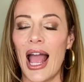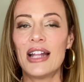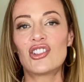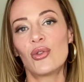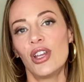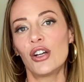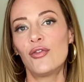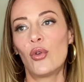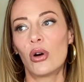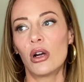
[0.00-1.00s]
and so
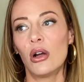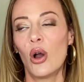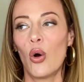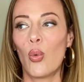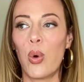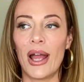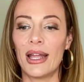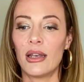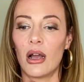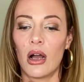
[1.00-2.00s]
therefore,
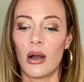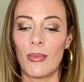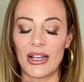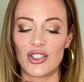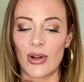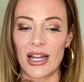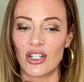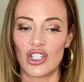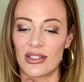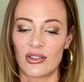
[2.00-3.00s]
when my
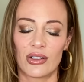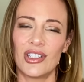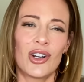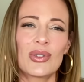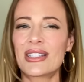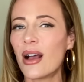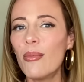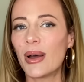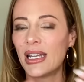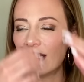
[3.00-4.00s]
strategist or you know
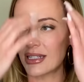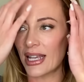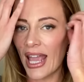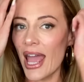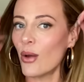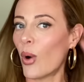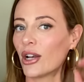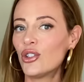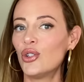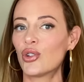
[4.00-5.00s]
somebody is like, "Hey, why
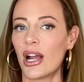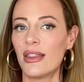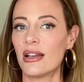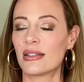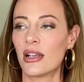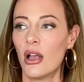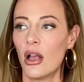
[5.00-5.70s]
don't you try this?